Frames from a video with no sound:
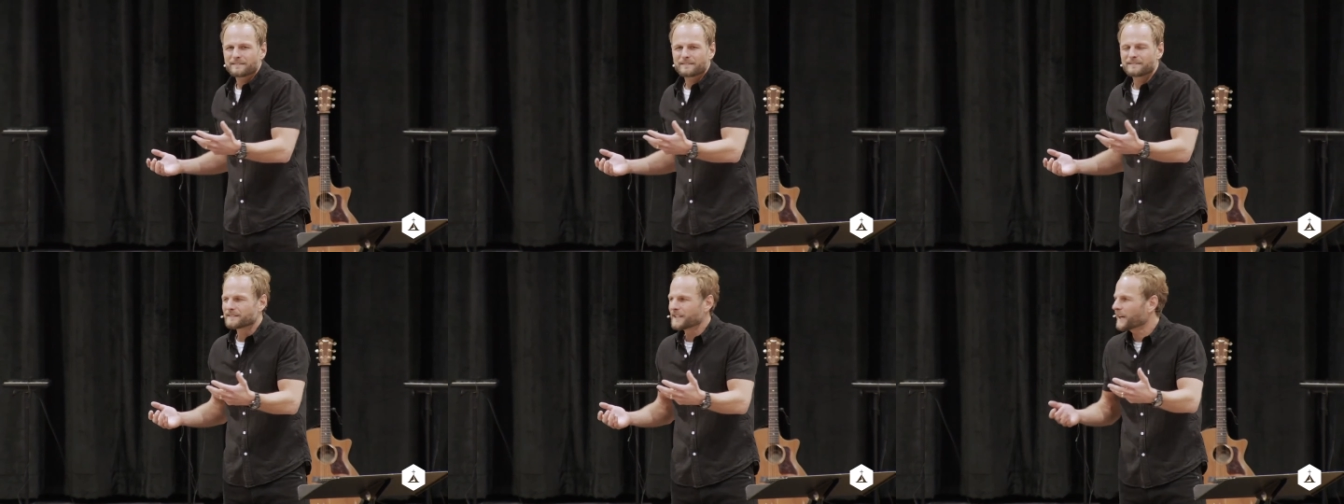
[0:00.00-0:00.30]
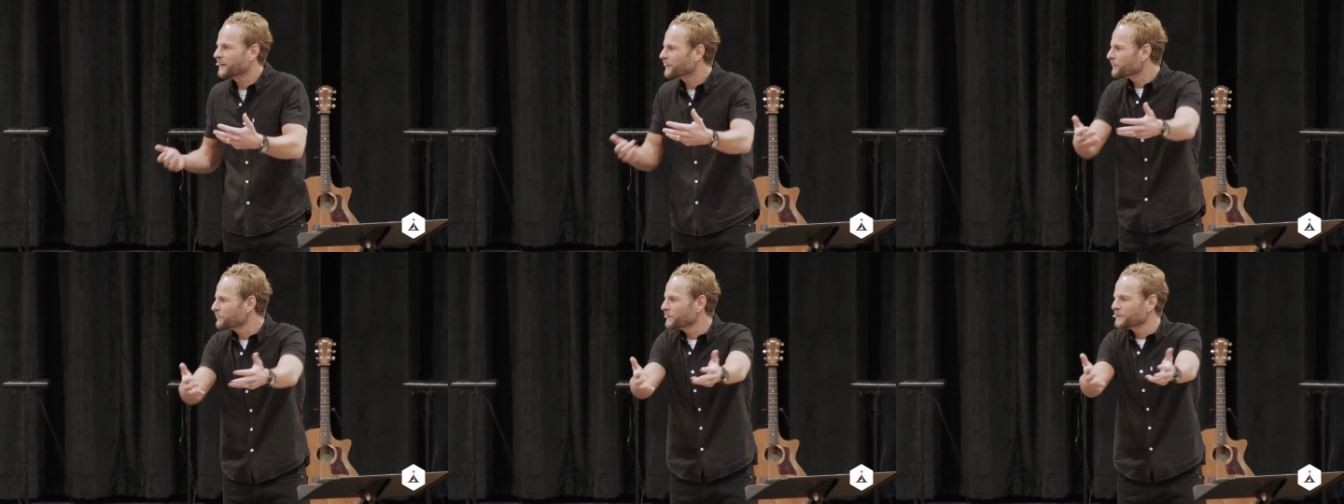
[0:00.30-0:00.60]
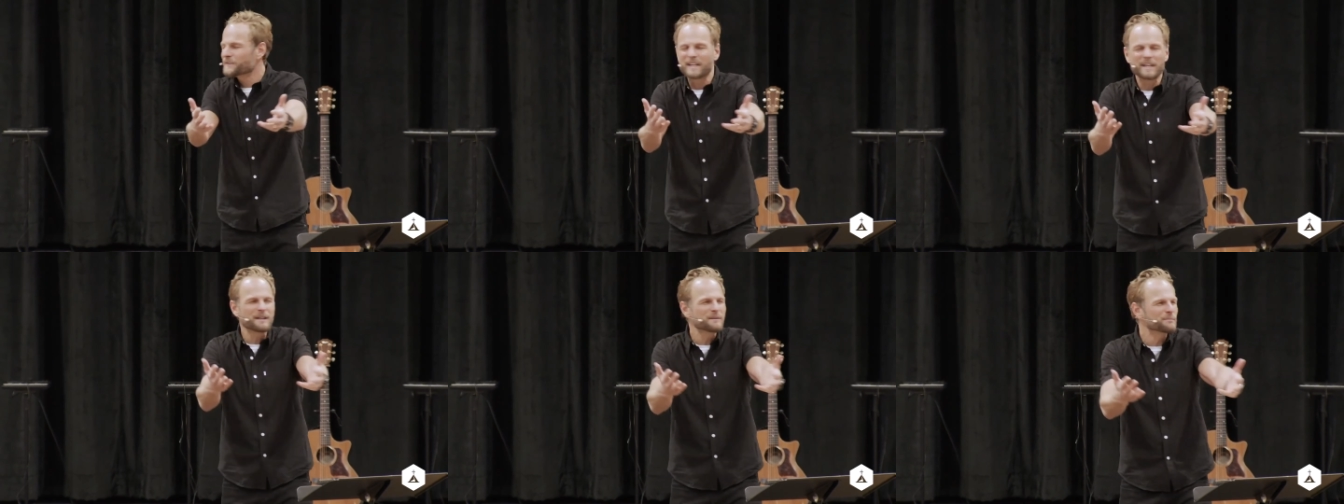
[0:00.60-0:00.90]
terrible
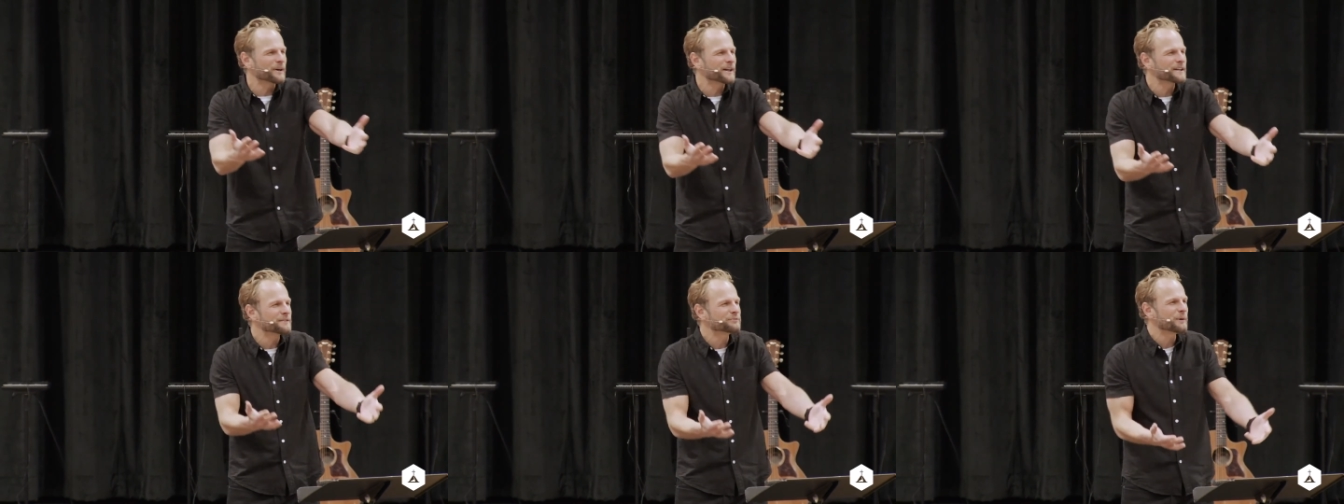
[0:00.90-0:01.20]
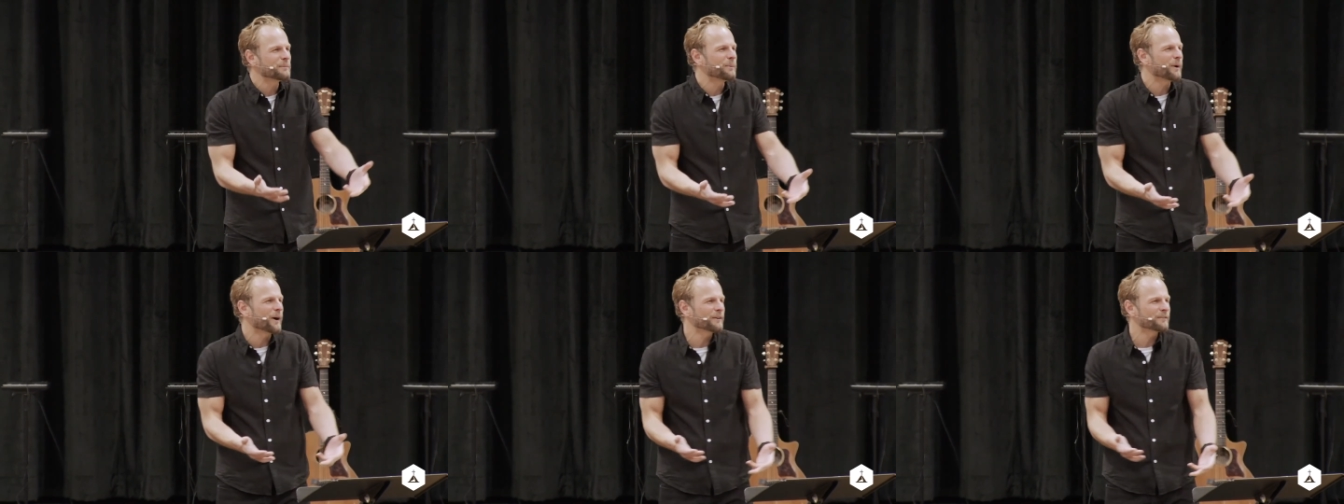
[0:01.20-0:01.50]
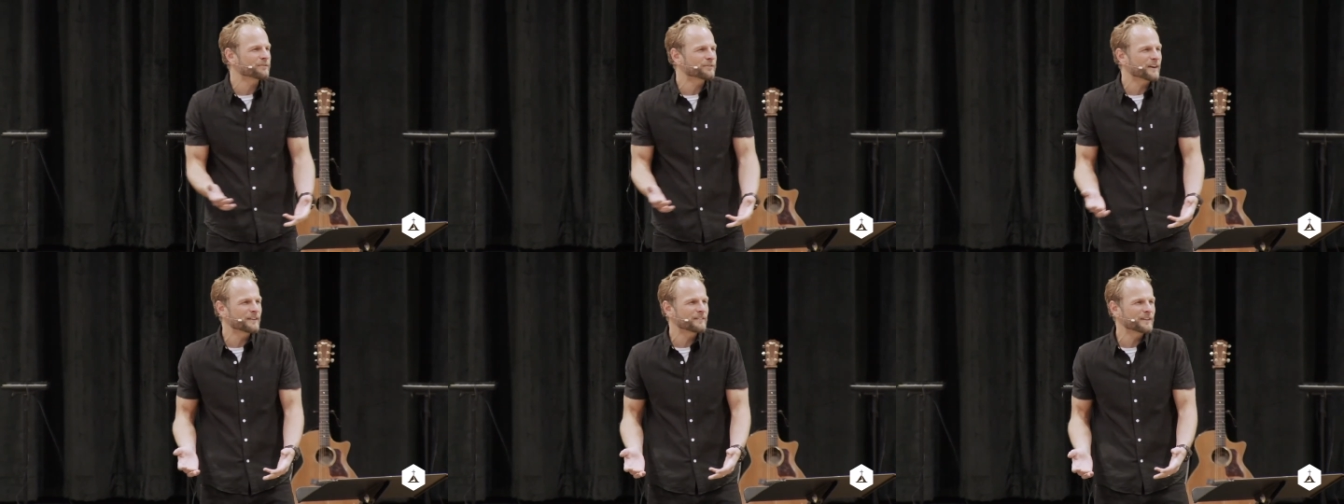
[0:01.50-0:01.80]
team playing football in
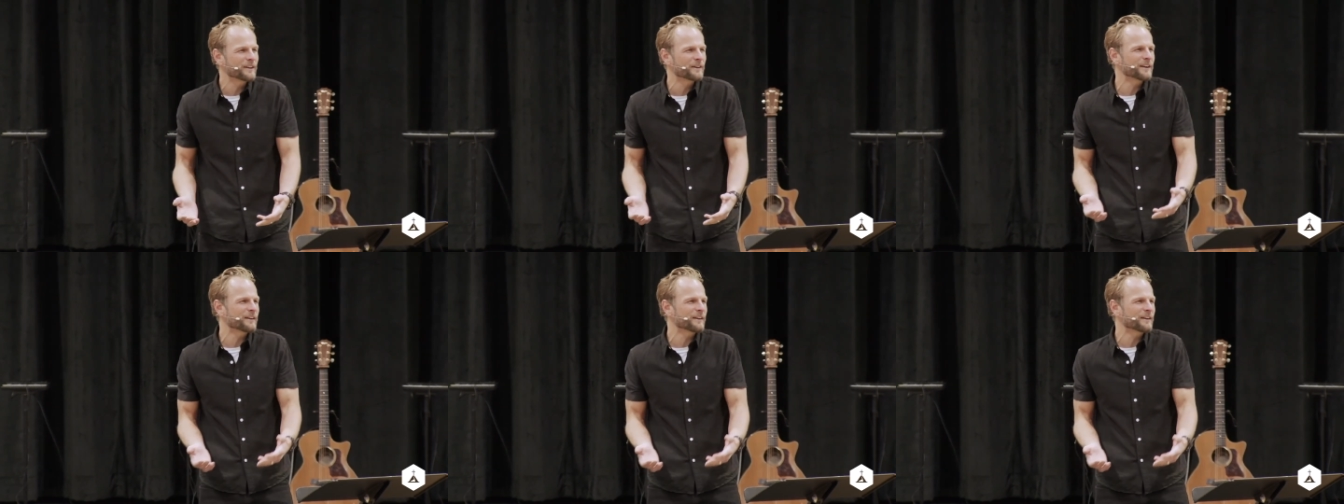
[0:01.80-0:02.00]
front of you.